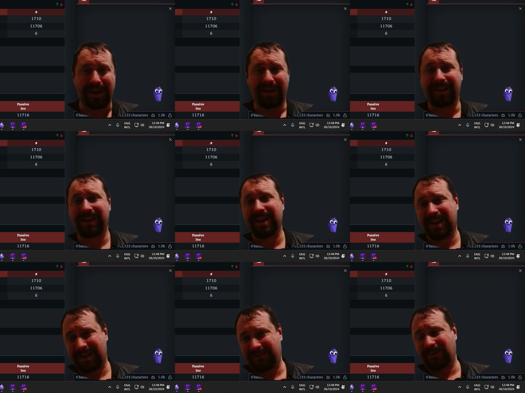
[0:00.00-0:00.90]
Like,
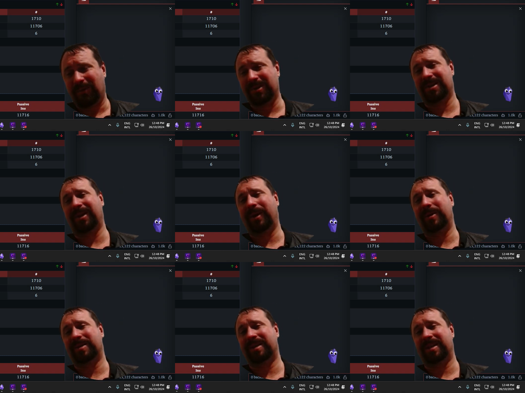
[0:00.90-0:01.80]
if you want to go
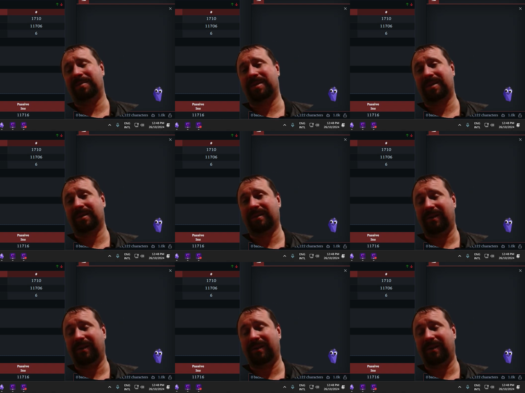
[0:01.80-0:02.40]
to the depths,